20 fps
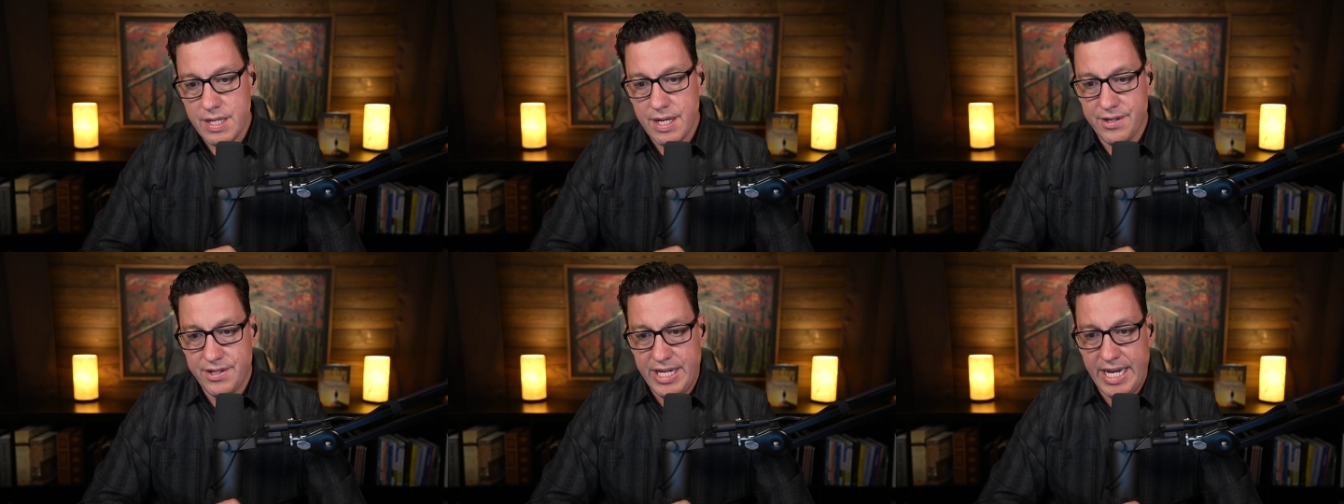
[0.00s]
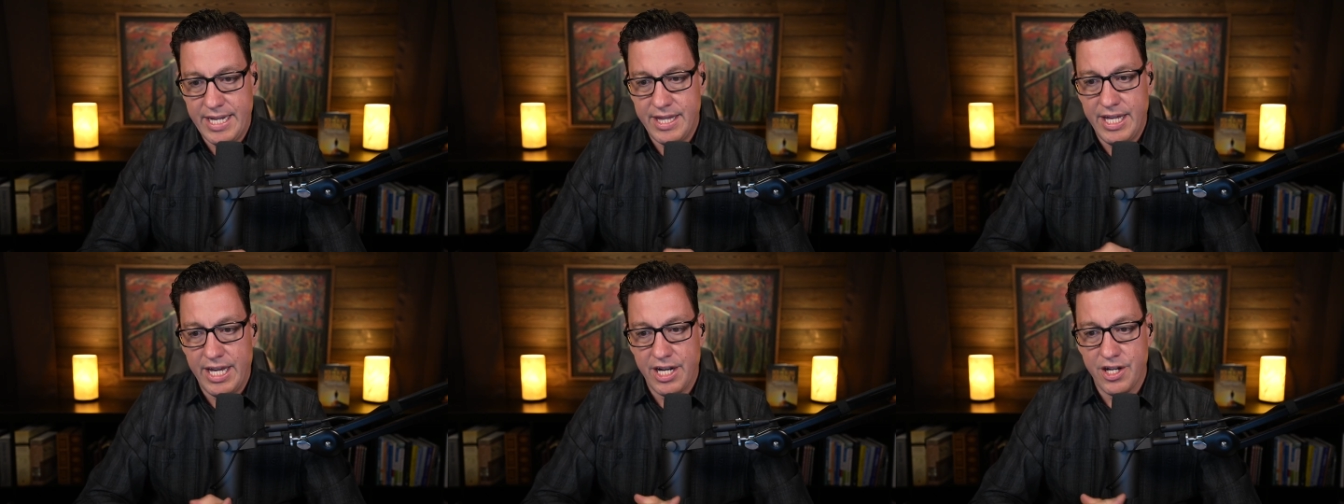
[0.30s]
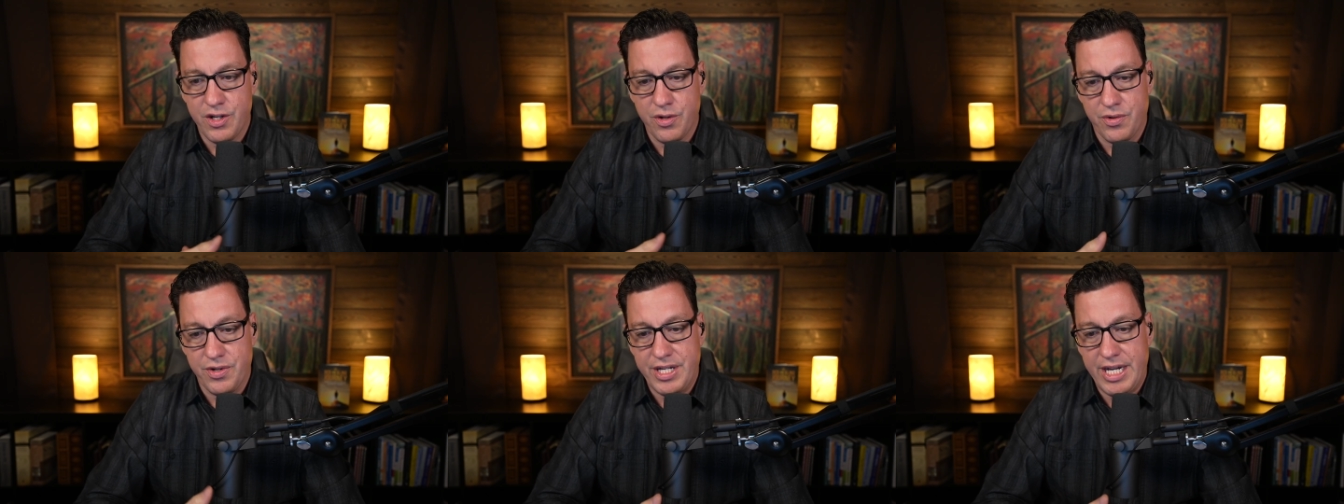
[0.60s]
take the
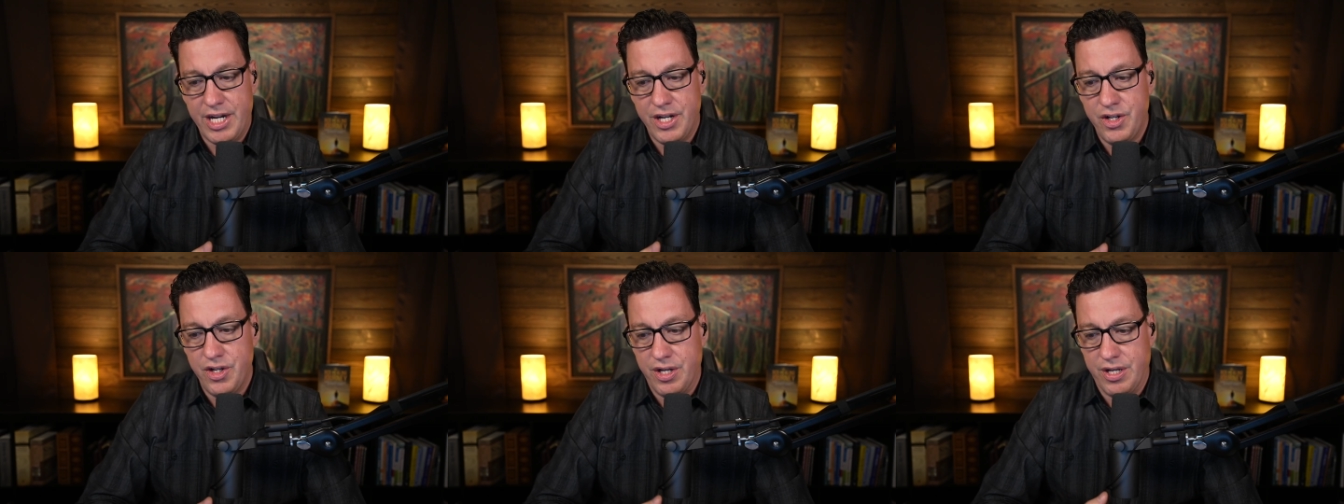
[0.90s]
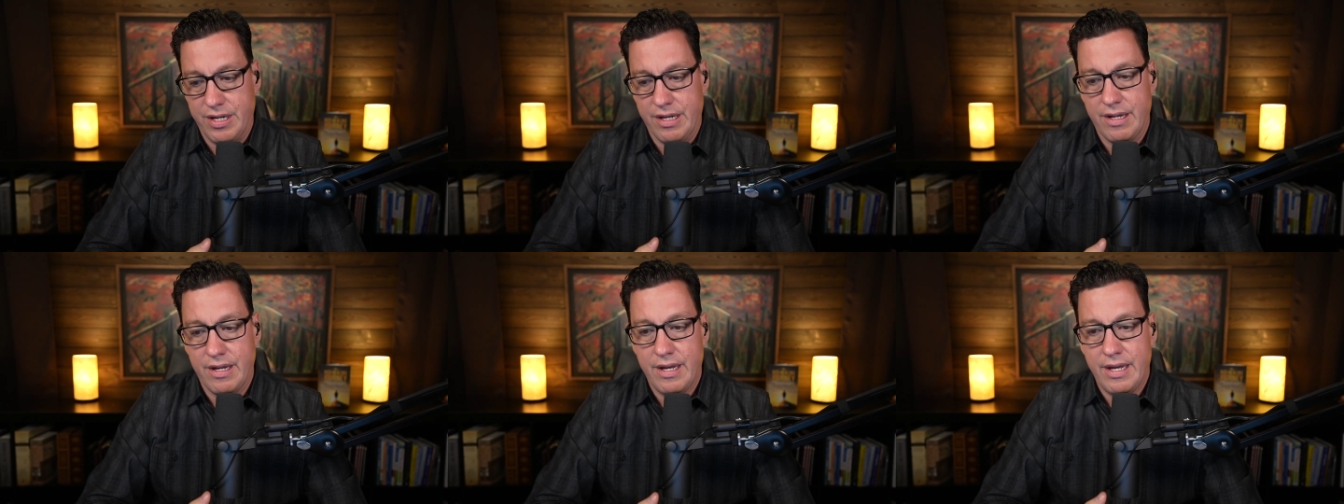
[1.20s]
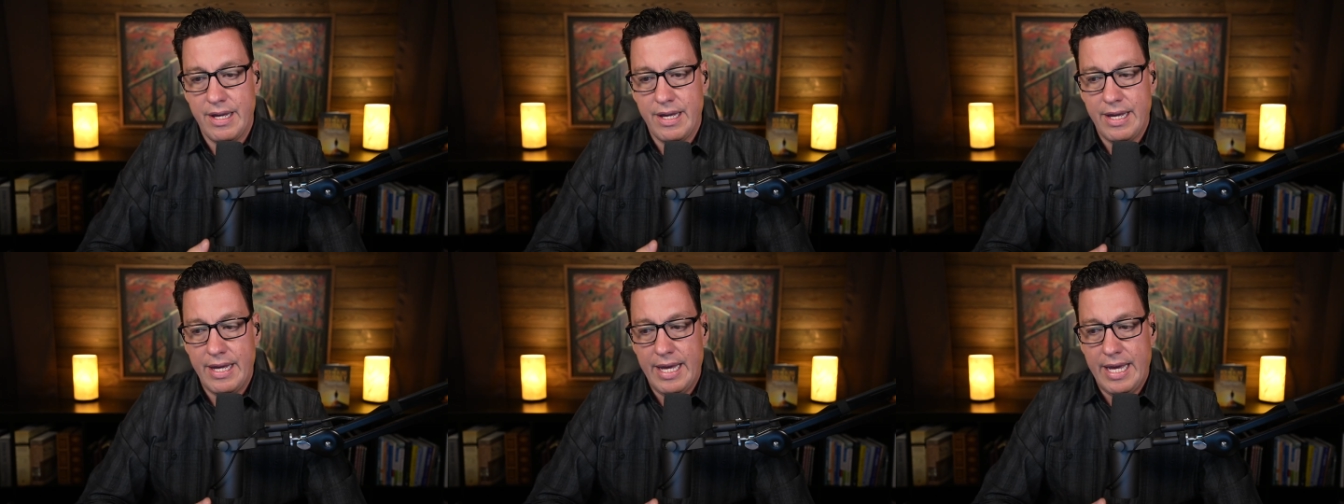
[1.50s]
exhortation
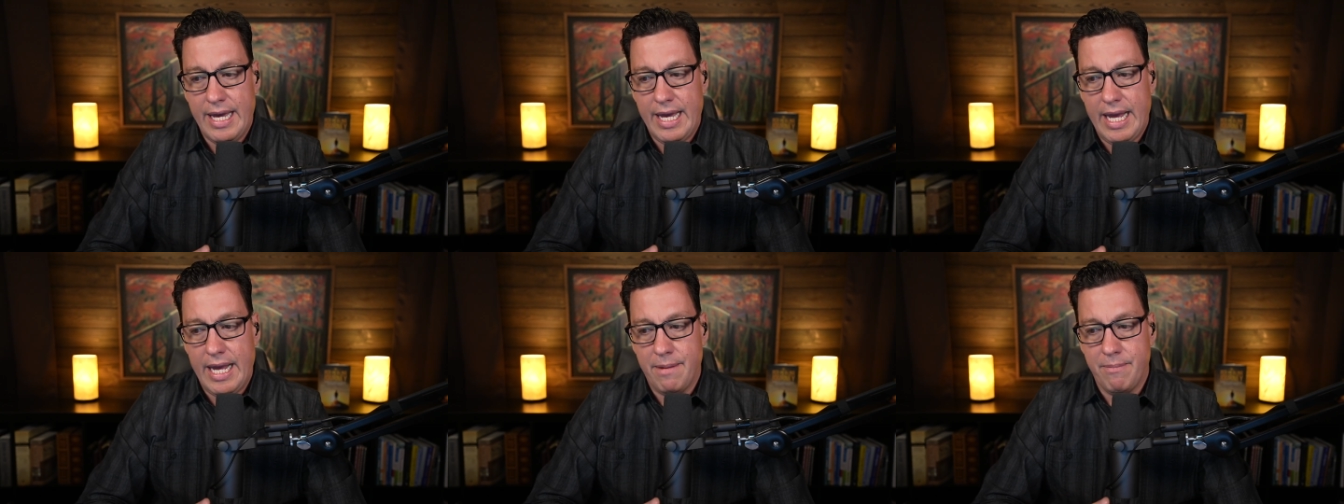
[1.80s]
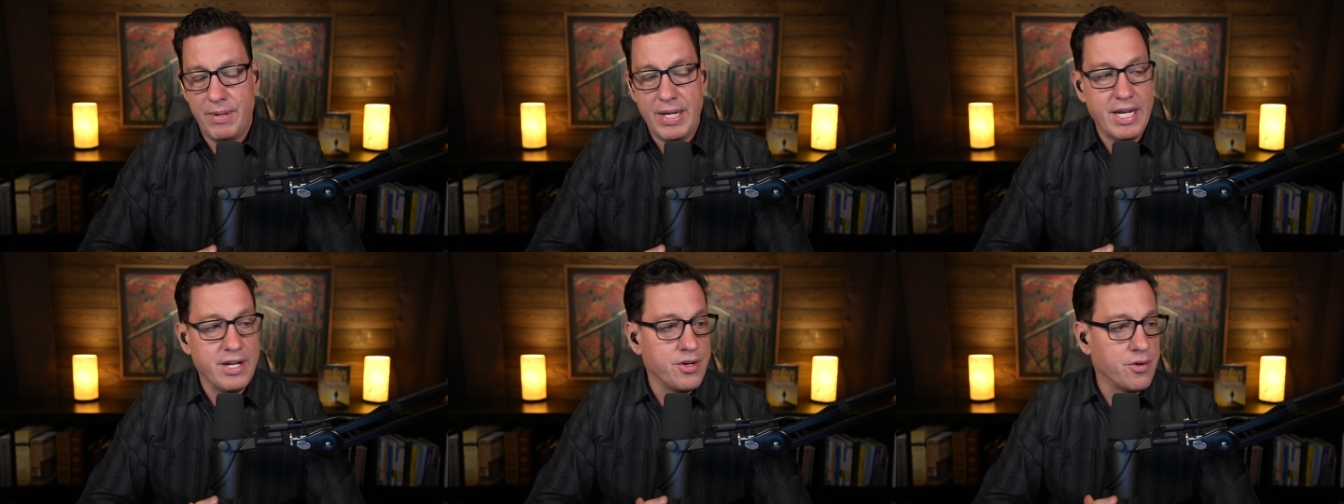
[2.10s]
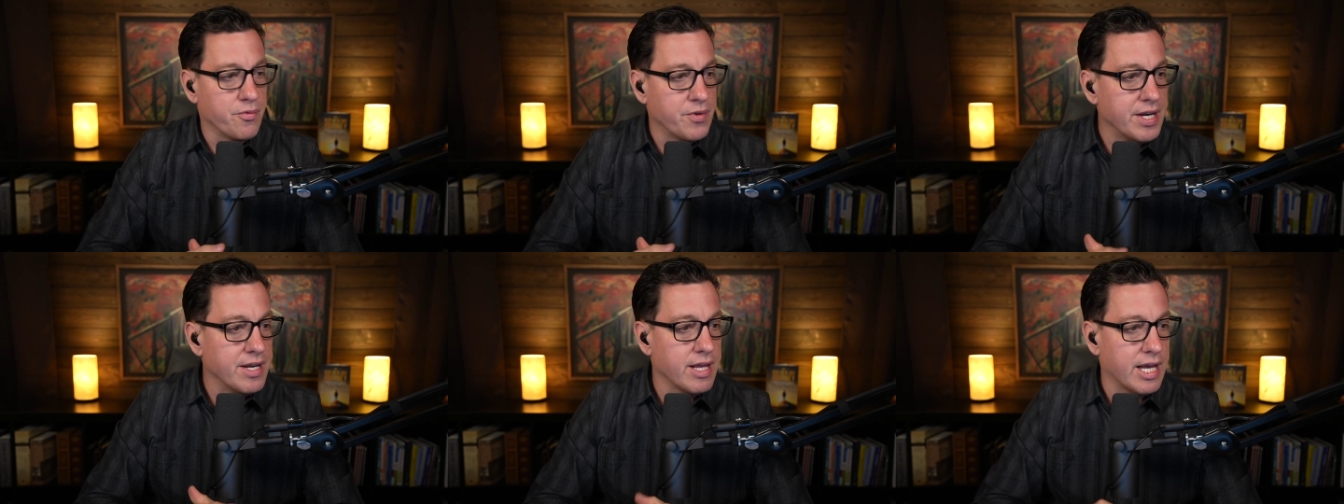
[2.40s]
and begin to
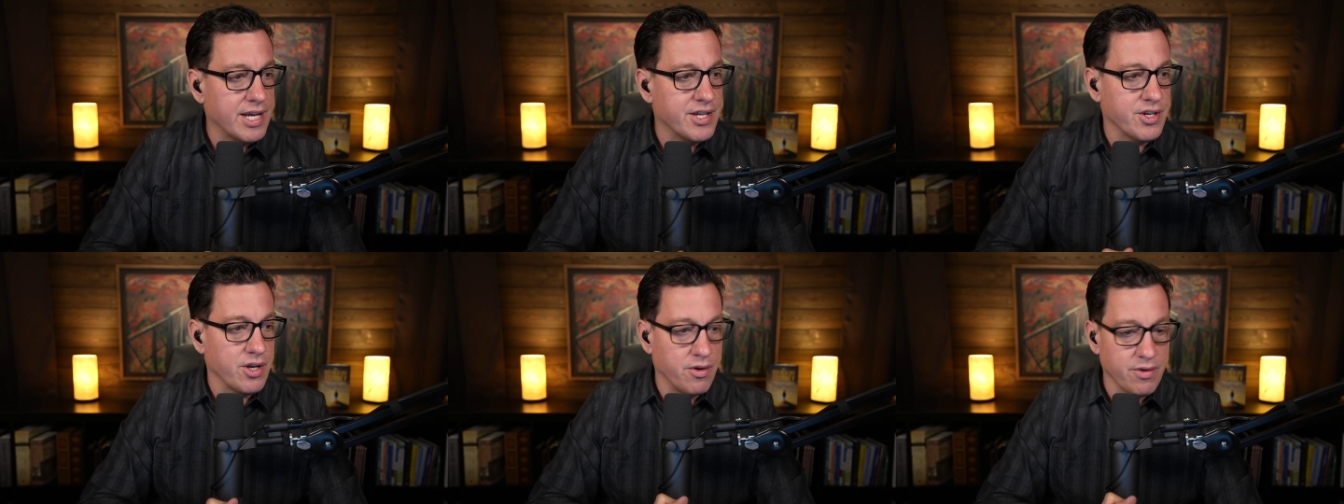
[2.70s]
realize,